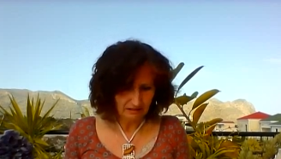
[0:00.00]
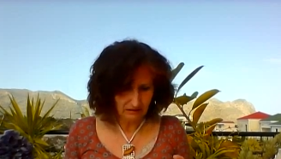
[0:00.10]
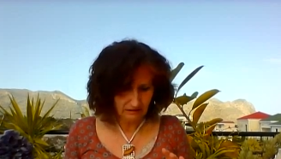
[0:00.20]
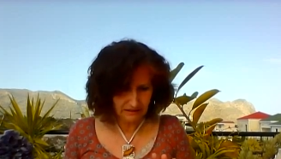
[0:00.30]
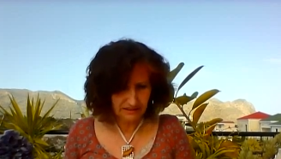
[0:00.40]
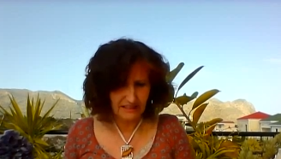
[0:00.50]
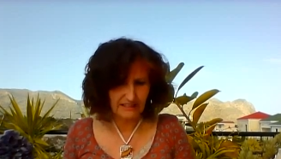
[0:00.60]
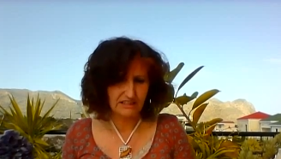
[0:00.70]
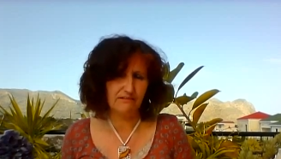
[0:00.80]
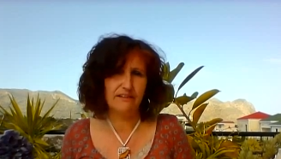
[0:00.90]
So this is
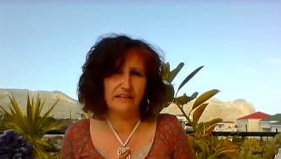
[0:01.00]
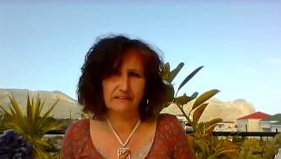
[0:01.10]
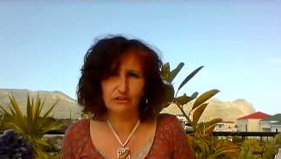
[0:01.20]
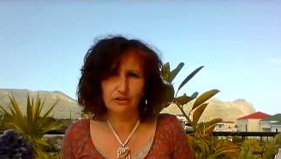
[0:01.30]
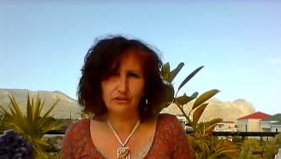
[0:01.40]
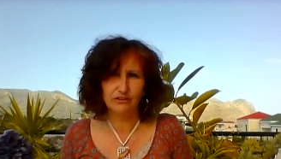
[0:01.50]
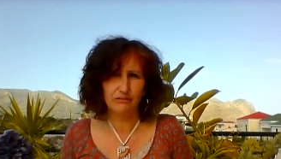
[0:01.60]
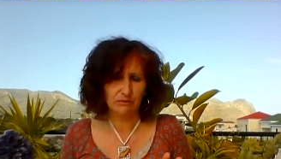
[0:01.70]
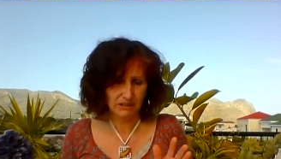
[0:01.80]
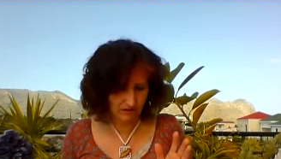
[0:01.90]
actually very good,
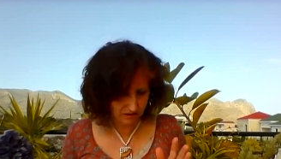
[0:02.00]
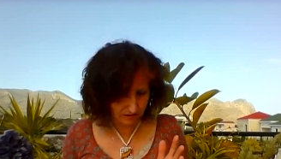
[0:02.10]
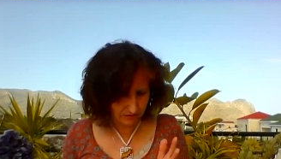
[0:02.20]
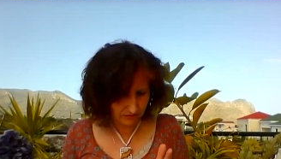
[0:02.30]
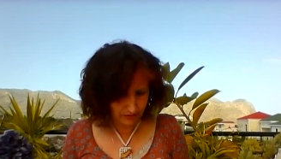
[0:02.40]
because